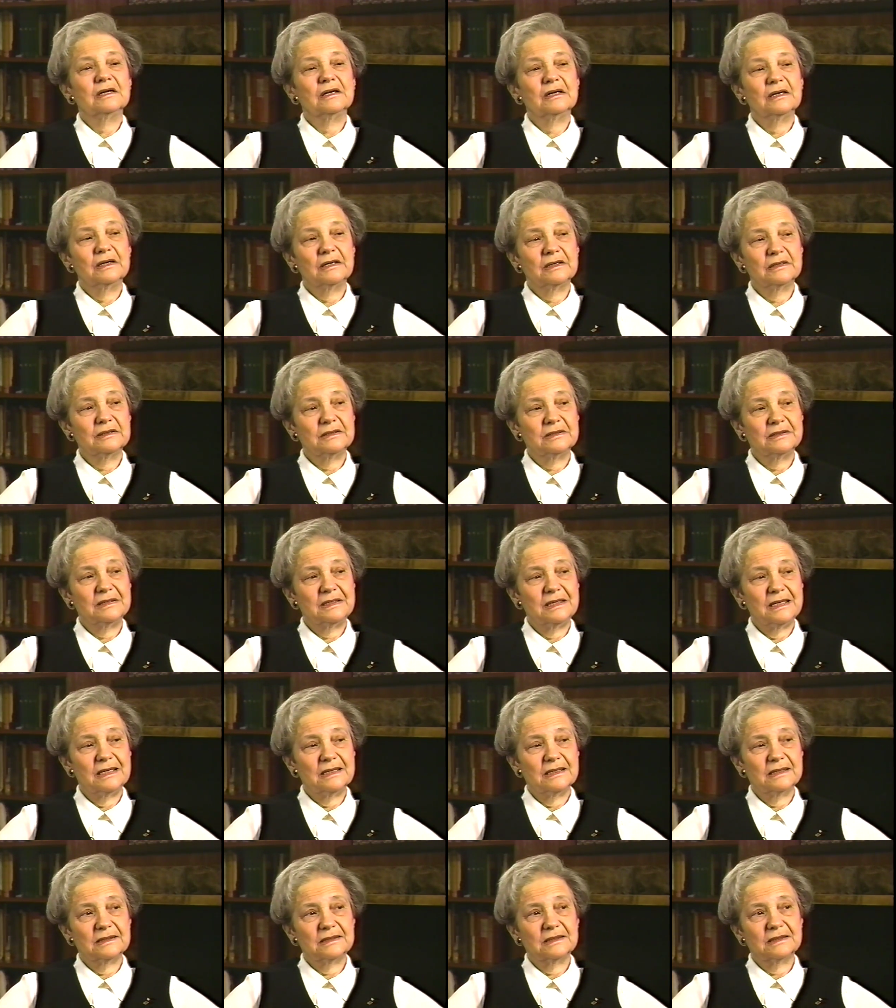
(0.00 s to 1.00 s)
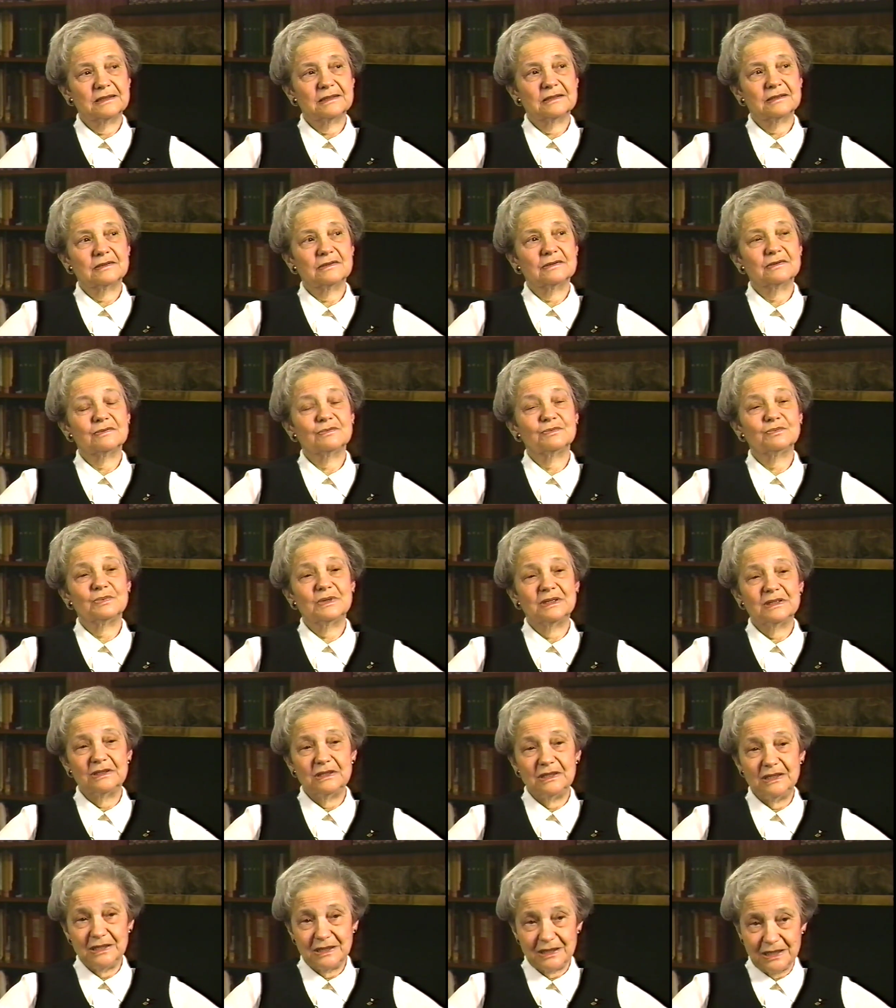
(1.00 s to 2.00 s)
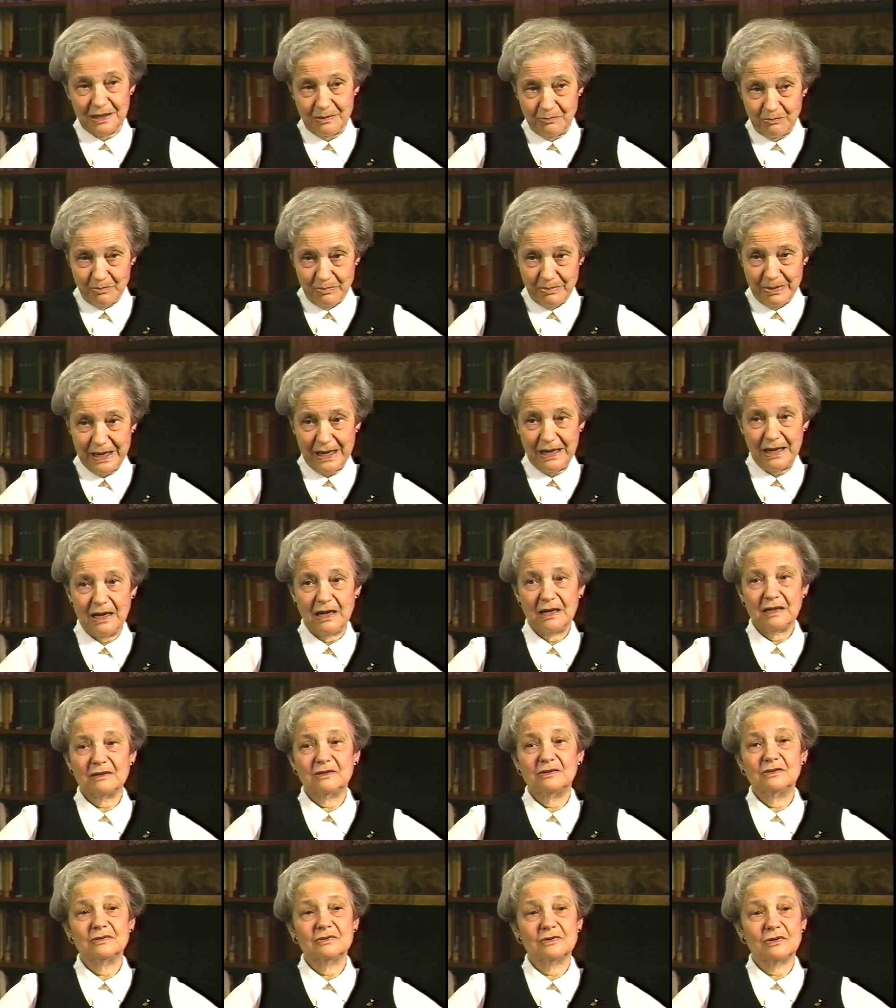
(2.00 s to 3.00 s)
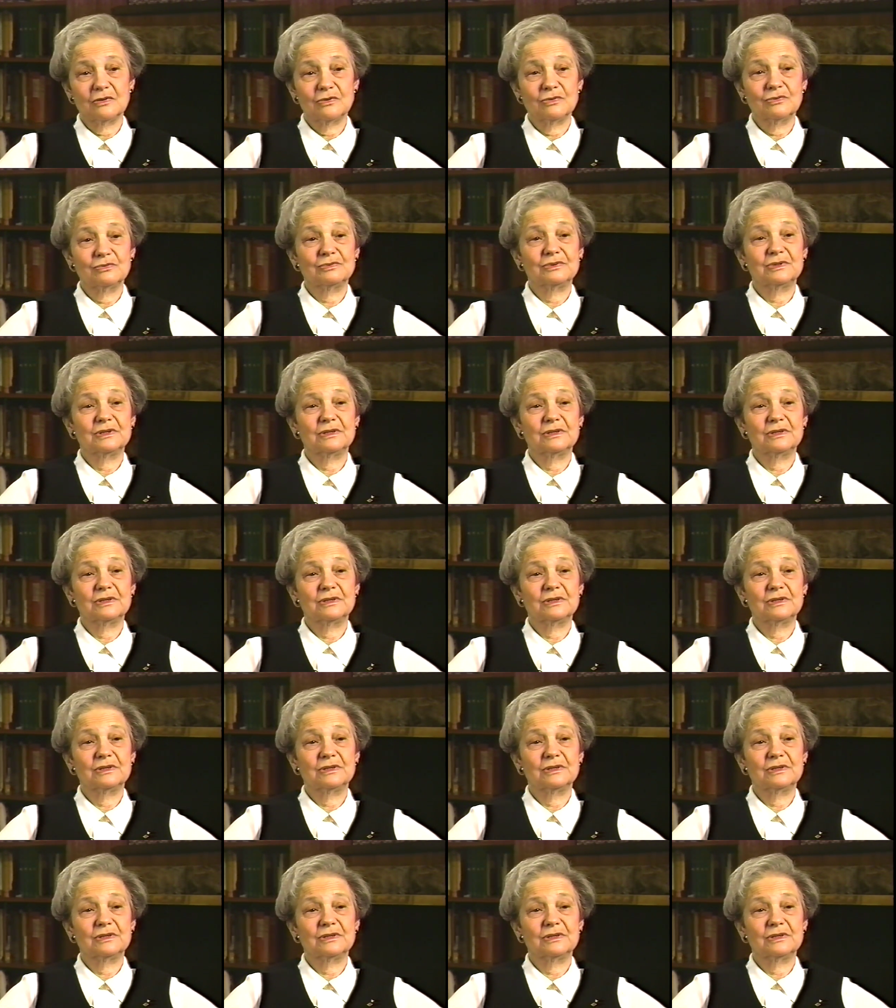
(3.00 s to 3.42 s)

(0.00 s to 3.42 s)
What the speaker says: and then when he came back, you know,